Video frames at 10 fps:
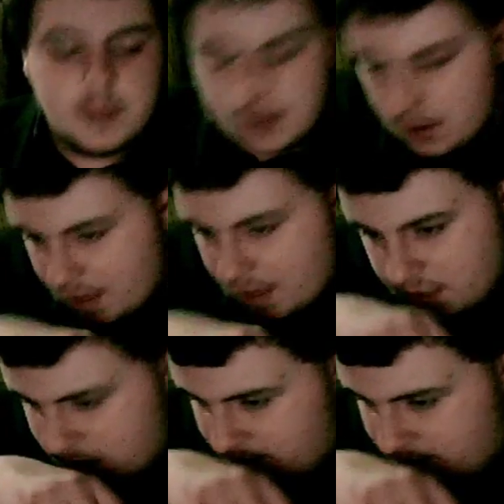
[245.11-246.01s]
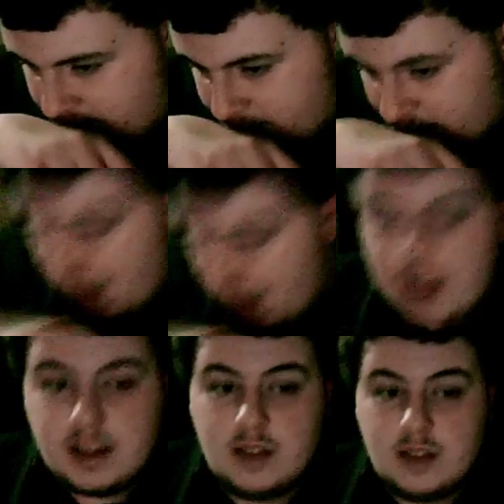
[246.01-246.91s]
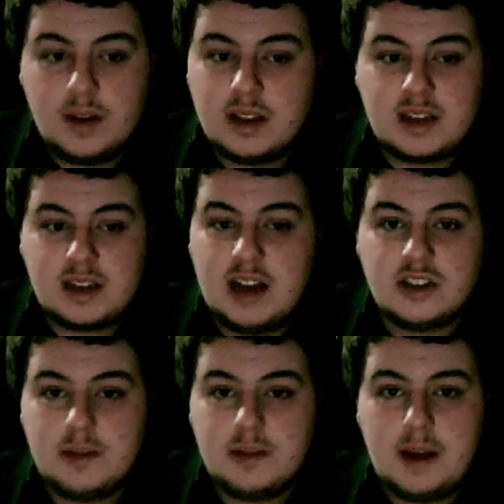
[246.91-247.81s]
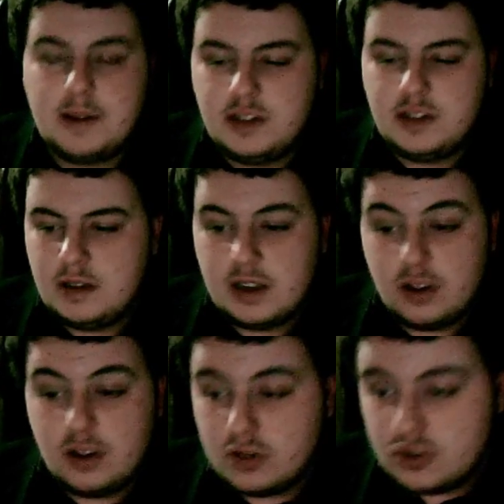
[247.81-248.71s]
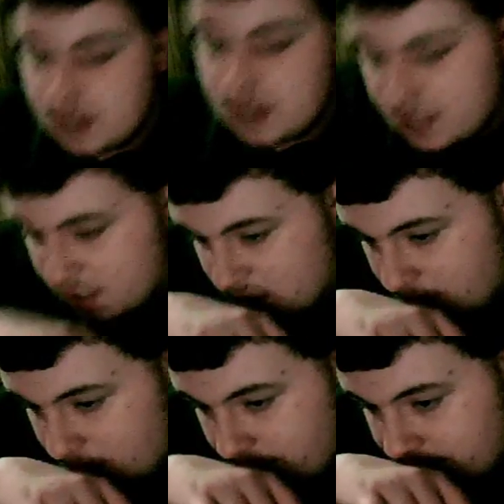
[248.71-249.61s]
Now this, hell, you could wear this casually, in my opinion. You could also dress this up.